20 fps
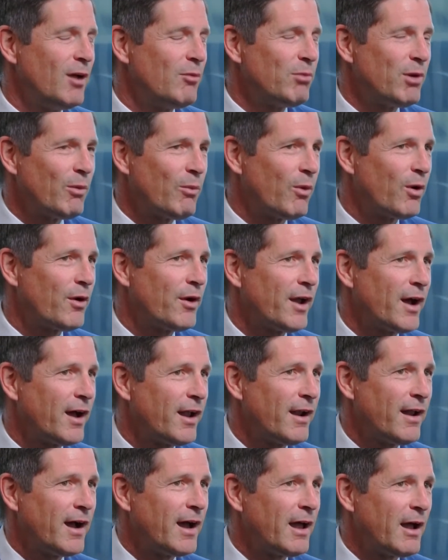But
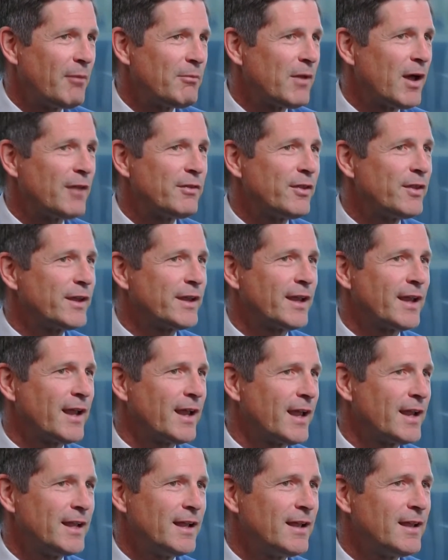I'm not giving
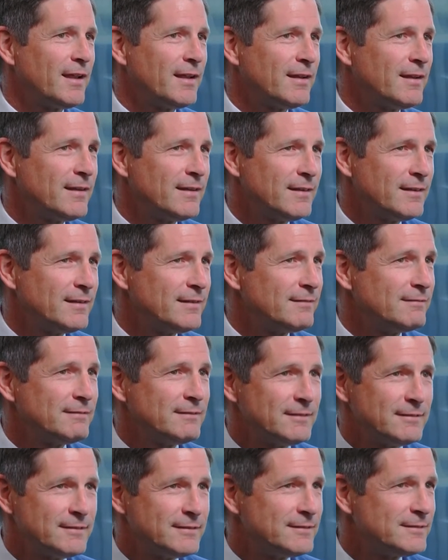
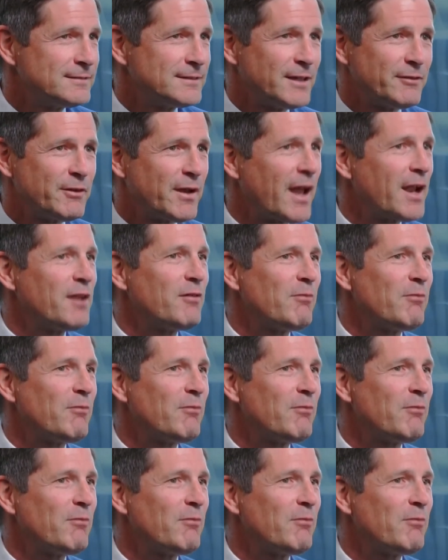any